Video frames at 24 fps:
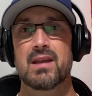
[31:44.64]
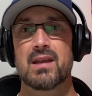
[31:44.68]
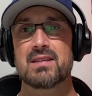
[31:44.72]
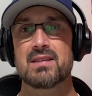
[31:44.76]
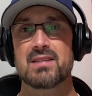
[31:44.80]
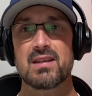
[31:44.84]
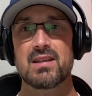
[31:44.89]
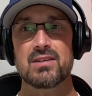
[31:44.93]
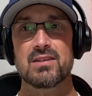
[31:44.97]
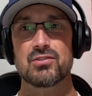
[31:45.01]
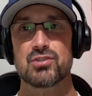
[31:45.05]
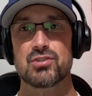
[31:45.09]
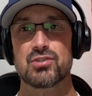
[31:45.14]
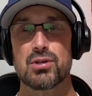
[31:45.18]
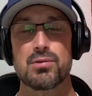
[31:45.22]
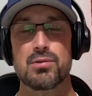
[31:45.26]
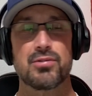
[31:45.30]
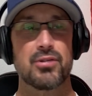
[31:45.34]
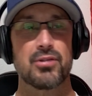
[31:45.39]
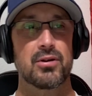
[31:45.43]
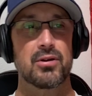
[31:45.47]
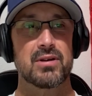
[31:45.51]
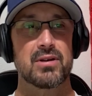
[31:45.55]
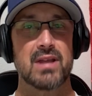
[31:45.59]
He's hitting
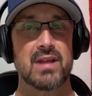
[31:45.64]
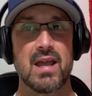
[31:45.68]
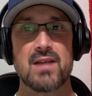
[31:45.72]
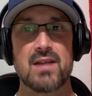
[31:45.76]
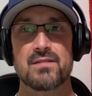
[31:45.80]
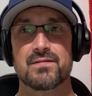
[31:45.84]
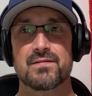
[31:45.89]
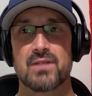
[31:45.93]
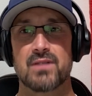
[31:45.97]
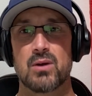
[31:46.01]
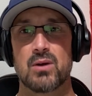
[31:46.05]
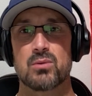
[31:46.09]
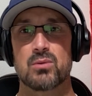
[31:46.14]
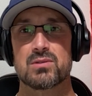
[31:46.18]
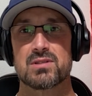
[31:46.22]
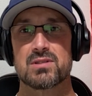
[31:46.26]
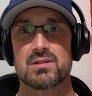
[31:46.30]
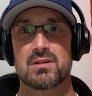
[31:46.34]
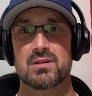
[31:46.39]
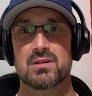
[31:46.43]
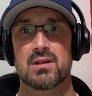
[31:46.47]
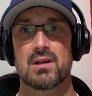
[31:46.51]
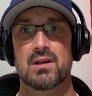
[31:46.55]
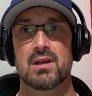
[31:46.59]
238,
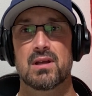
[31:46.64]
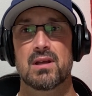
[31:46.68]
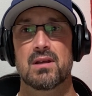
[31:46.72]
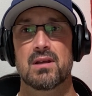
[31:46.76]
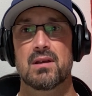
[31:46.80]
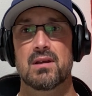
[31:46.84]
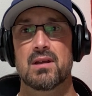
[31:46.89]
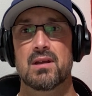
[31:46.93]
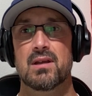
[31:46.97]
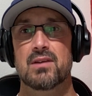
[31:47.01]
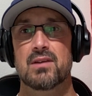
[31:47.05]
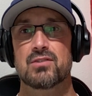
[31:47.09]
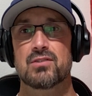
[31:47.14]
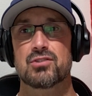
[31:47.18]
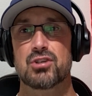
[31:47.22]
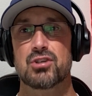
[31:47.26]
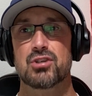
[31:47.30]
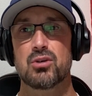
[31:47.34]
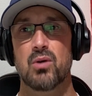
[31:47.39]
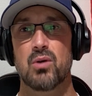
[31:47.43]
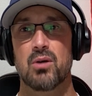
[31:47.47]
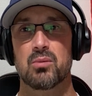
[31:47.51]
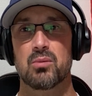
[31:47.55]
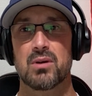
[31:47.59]
folks.
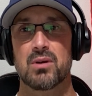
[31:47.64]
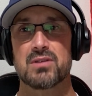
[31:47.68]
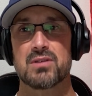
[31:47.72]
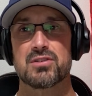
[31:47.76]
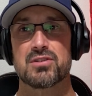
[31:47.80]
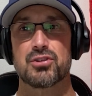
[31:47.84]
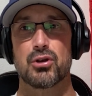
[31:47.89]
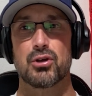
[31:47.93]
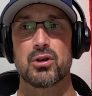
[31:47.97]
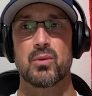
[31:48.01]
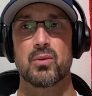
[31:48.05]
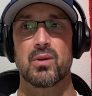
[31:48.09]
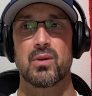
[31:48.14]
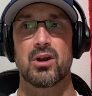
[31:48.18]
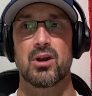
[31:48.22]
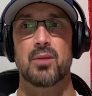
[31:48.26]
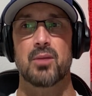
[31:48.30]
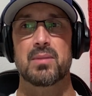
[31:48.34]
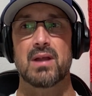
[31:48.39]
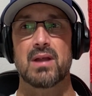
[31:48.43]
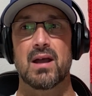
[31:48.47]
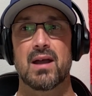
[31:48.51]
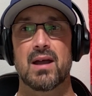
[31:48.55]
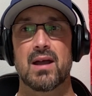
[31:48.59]
2 home runs, 31
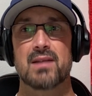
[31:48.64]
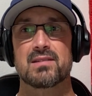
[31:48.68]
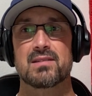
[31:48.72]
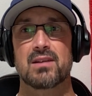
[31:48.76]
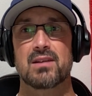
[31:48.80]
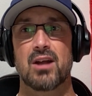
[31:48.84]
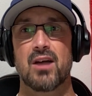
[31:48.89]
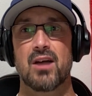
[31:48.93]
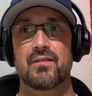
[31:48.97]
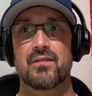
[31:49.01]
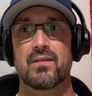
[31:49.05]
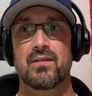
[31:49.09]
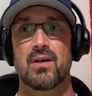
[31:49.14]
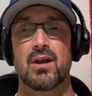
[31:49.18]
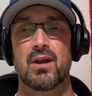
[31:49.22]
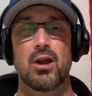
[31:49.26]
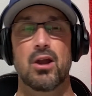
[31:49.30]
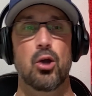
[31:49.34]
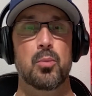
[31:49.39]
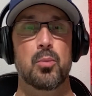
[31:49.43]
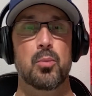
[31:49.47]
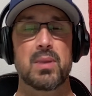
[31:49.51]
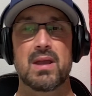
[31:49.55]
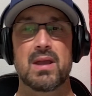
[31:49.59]
RBIs,
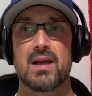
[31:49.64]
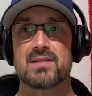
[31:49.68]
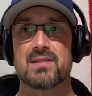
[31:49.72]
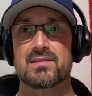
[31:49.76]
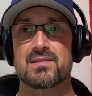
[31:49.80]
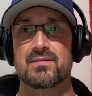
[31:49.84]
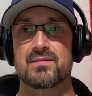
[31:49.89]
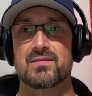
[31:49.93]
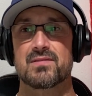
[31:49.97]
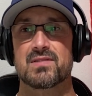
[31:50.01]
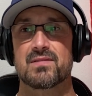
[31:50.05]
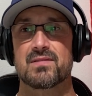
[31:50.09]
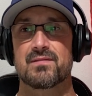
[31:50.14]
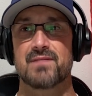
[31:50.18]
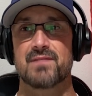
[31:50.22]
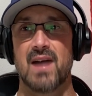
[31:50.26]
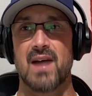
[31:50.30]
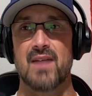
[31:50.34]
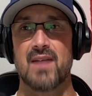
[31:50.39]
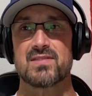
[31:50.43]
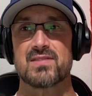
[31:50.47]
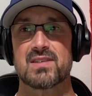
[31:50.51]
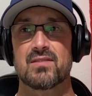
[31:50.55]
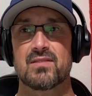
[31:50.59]
an OPS of
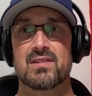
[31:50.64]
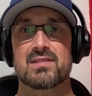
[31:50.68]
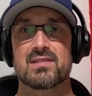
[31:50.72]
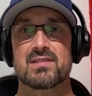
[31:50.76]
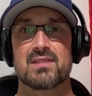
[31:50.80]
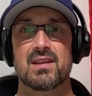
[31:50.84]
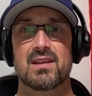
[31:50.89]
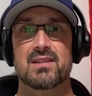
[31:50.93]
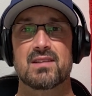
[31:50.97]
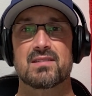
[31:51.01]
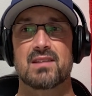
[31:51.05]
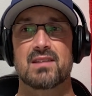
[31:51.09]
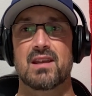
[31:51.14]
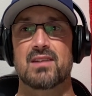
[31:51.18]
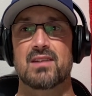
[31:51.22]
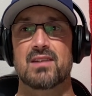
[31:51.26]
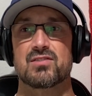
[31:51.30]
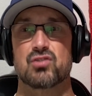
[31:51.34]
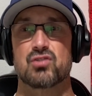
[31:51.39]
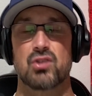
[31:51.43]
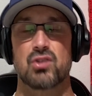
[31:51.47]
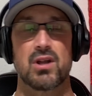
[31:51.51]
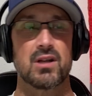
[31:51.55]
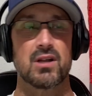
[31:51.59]
576,
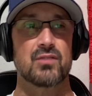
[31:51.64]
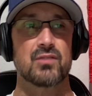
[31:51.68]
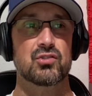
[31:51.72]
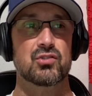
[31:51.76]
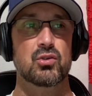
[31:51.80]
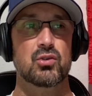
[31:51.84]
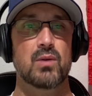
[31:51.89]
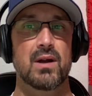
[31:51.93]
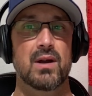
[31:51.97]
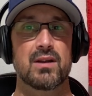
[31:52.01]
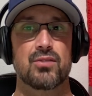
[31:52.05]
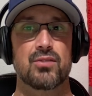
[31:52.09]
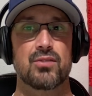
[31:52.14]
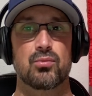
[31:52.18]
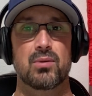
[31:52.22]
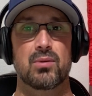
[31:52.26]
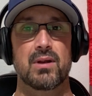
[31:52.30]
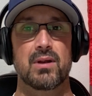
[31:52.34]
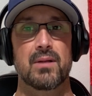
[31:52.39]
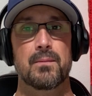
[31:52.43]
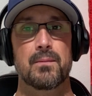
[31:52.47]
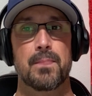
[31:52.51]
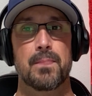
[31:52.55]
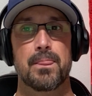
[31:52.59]
and a slug of
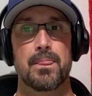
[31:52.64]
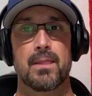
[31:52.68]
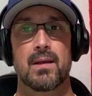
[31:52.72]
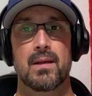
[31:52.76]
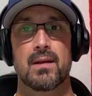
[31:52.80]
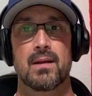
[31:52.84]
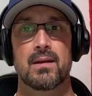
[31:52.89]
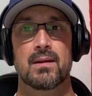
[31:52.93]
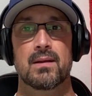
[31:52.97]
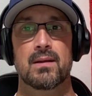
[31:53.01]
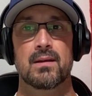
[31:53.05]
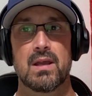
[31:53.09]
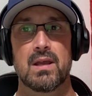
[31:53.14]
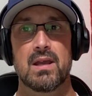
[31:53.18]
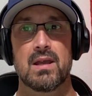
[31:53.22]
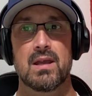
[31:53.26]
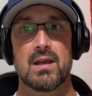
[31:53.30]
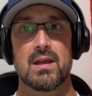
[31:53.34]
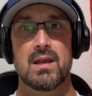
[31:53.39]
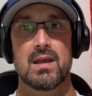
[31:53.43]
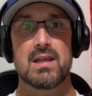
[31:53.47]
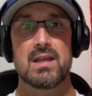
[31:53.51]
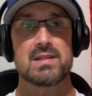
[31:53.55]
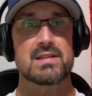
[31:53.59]
293.
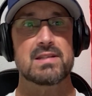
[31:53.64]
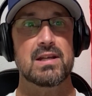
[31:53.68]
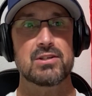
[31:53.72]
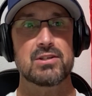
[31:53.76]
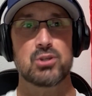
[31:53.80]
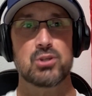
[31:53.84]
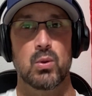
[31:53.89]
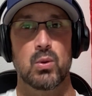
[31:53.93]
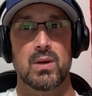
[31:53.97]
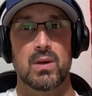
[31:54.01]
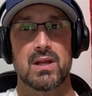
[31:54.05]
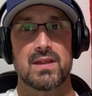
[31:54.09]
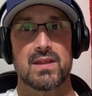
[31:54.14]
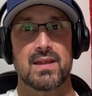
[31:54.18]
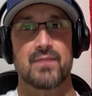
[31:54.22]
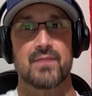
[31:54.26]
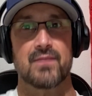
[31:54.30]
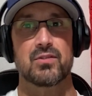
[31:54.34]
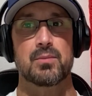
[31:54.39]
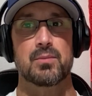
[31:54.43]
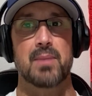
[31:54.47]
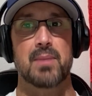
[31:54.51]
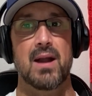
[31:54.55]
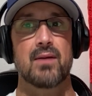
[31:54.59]
He's not doing
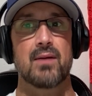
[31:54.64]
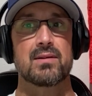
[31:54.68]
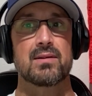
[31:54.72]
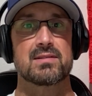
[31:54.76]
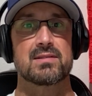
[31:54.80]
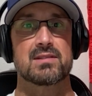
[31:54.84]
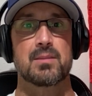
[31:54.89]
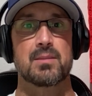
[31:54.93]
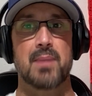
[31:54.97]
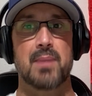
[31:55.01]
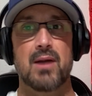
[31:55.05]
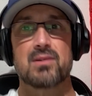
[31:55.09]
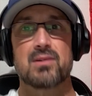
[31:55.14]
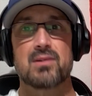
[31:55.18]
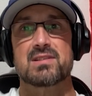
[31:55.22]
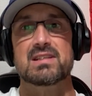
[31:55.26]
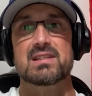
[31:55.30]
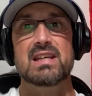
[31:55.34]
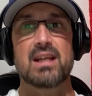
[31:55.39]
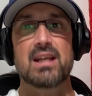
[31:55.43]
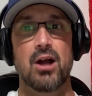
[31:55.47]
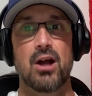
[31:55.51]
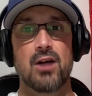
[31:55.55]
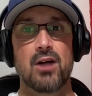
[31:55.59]
anything for the Pirates. The
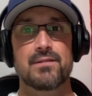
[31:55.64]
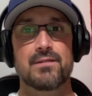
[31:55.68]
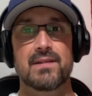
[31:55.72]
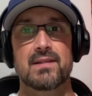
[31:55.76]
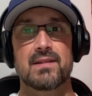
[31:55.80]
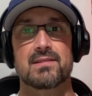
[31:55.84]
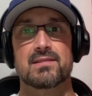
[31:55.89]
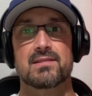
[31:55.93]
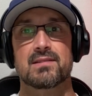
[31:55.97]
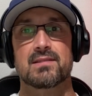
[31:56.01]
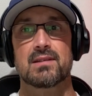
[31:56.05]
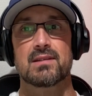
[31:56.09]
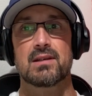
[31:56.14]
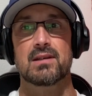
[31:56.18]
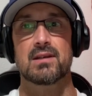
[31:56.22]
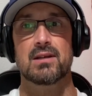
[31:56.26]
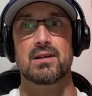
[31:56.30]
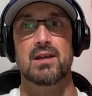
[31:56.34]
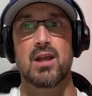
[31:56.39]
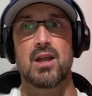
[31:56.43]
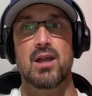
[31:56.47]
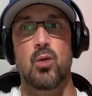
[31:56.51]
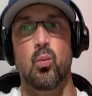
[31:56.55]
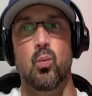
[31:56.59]
Pirates need offense.
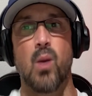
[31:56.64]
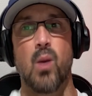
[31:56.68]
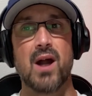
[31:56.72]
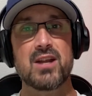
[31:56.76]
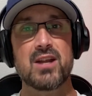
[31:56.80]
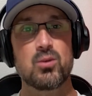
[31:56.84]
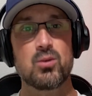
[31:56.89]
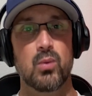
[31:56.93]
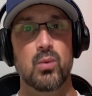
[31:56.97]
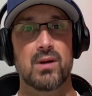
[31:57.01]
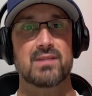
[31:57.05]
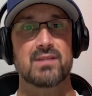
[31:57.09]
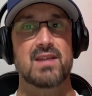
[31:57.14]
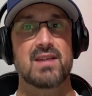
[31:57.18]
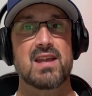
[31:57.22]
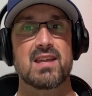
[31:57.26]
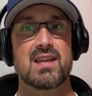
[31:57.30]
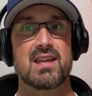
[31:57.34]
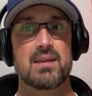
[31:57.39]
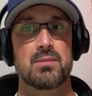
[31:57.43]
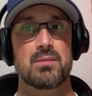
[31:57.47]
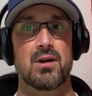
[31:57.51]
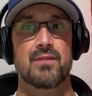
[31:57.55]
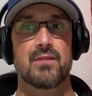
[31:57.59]
Why do you want to
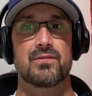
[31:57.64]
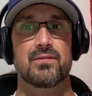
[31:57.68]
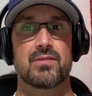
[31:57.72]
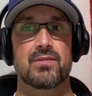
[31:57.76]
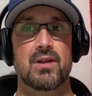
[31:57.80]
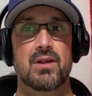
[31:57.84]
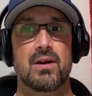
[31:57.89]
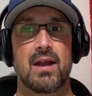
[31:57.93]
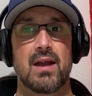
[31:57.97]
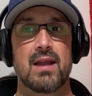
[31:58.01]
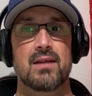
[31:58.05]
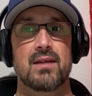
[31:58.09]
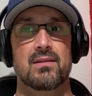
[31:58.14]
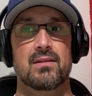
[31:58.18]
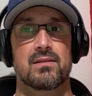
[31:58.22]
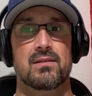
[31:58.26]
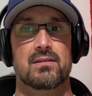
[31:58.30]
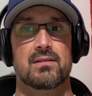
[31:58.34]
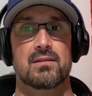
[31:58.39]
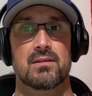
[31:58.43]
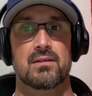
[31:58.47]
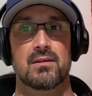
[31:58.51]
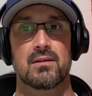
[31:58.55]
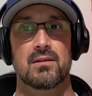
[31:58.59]
take him off their
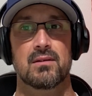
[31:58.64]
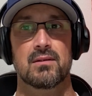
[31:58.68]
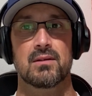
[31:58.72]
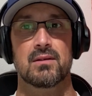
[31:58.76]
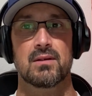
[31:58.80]
hands?